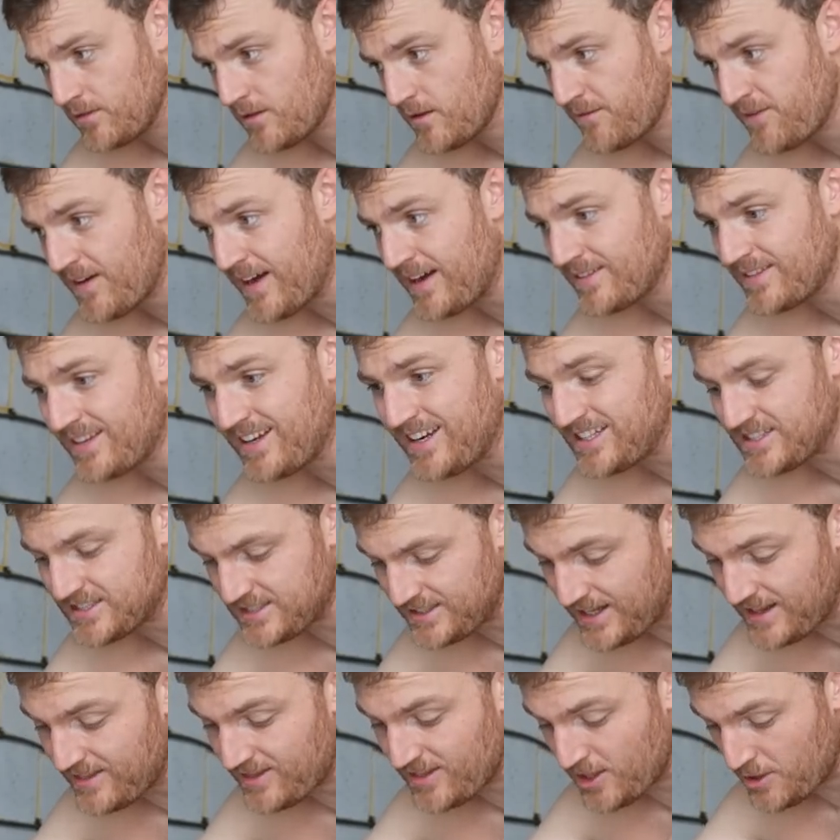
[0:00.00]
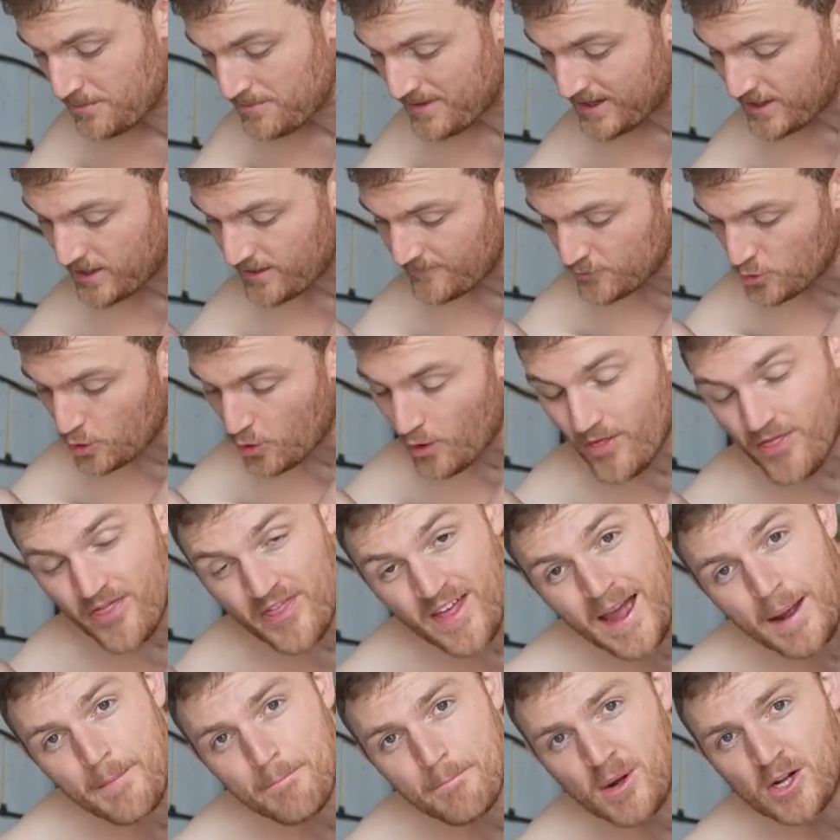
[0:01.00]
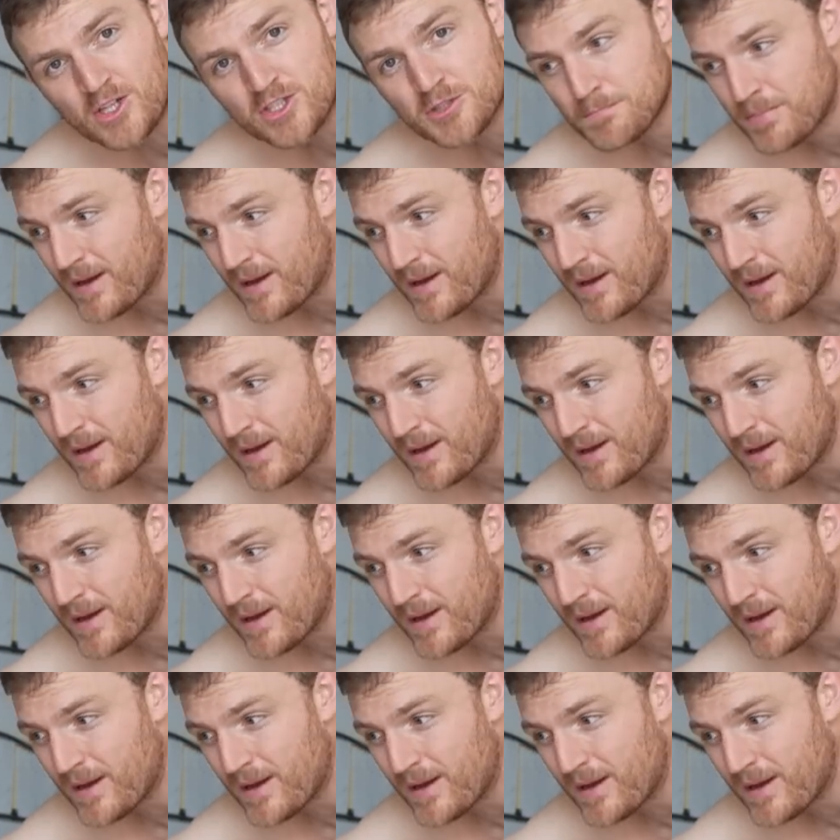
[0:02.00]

The fact that it's lithium and I've got that much